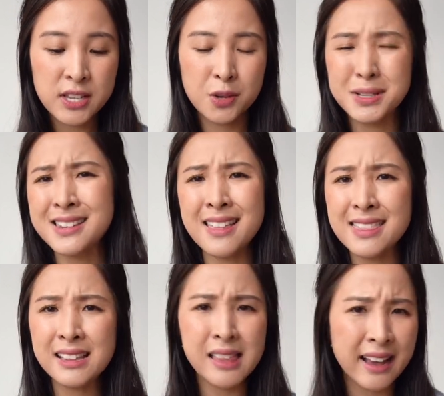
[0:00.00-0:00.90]
So it's
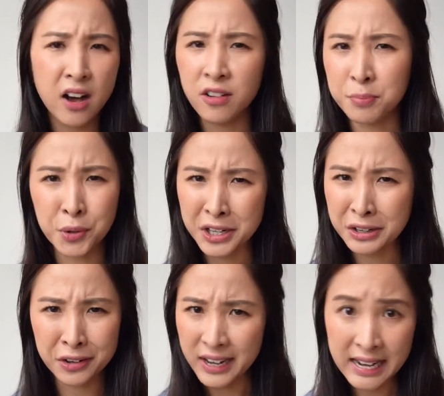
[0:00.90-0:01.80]
nothing like
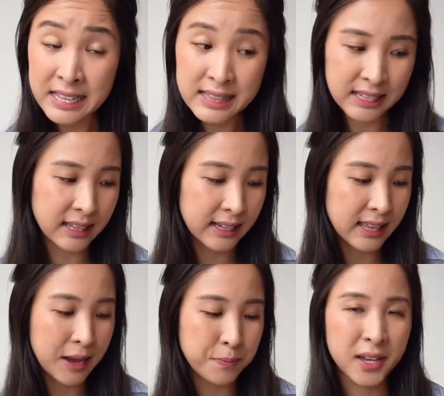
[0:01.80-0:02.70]
off-putting or anything like
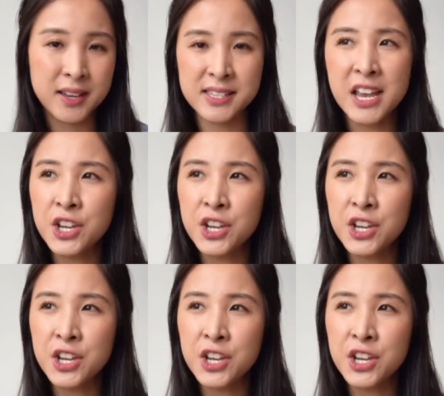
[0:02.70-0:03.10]
that, because,